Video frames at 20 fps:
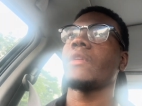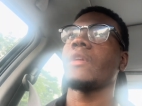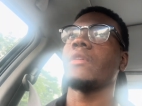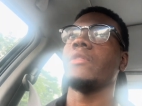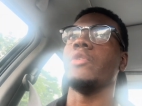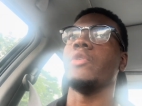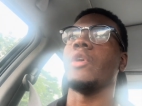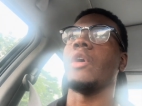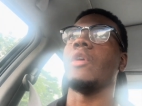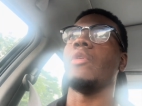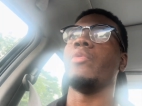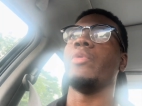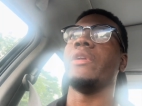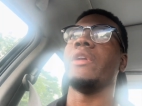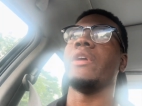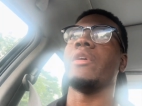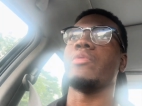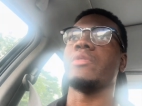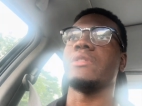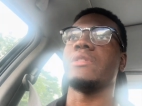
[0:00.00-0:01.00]
you know when
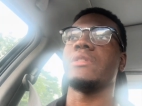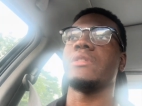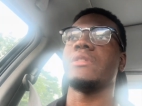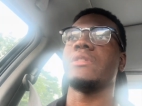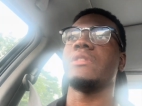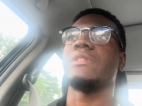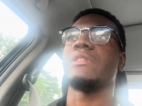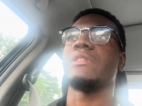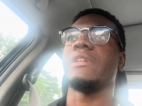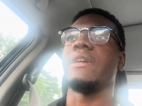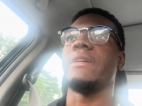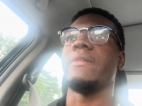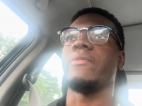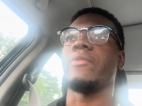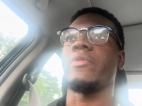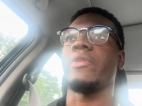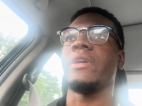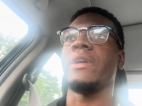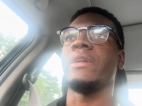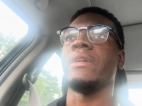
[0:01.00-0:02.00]
there was
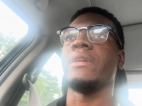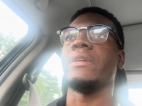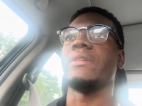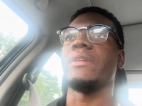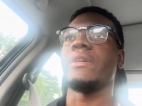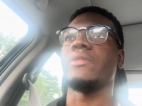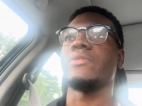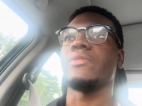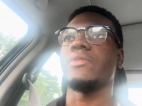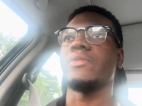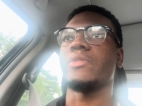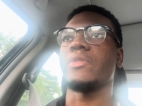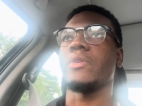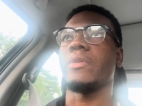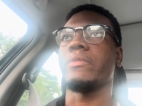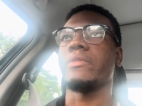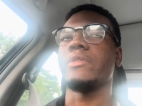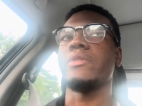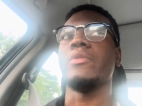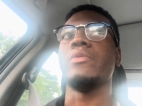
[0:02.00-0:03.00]
slavery and indentured
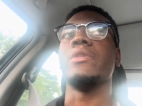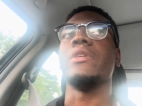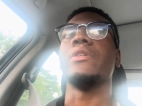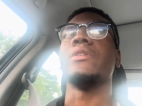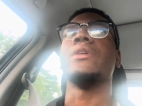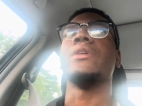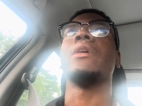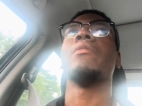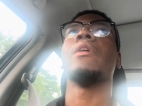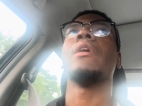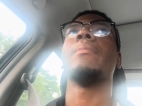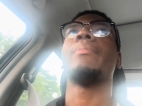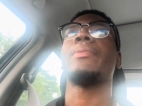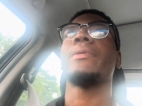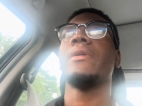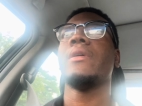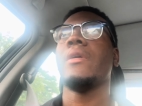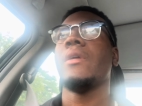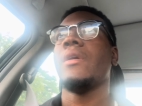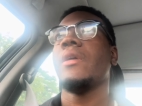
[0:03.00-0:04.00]
servitude in europe
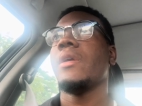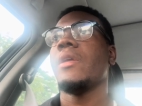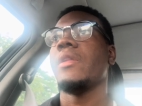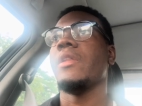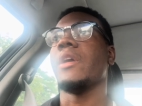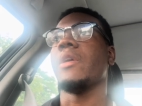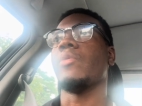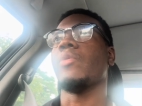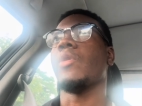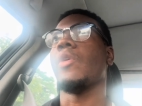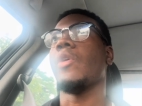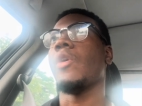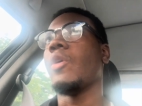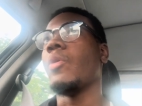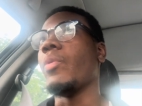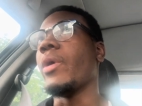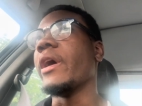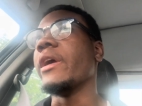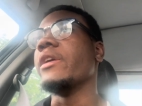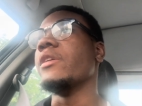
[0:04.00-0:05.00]
they were
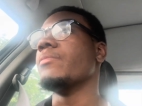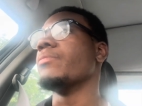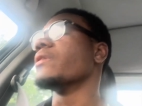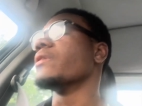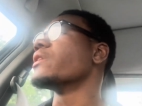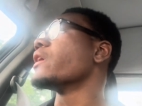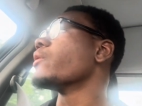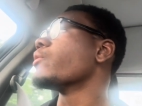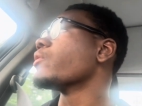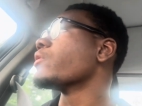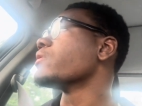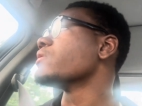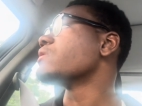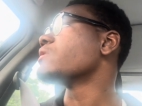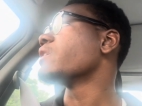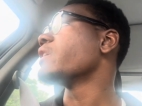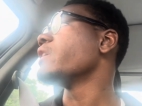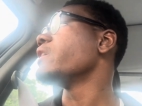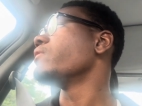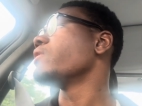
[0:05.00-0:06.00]
all white but they were
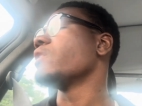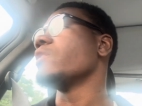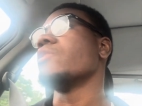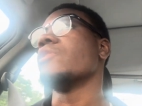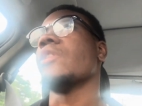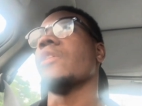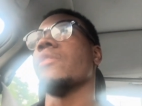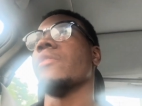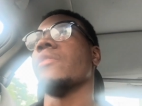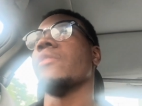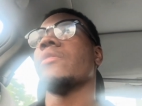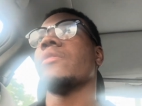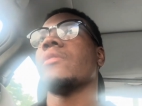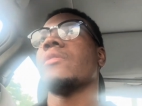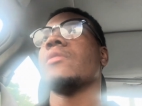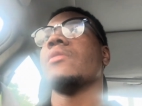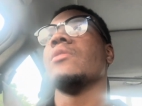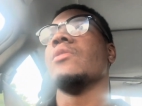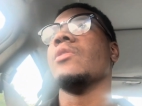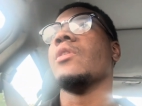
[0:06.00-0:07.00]
enslaving each other
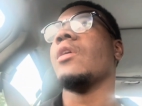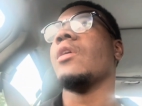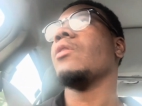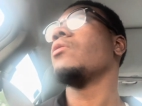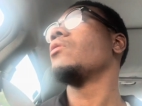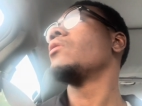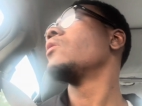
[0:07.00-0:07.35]
you know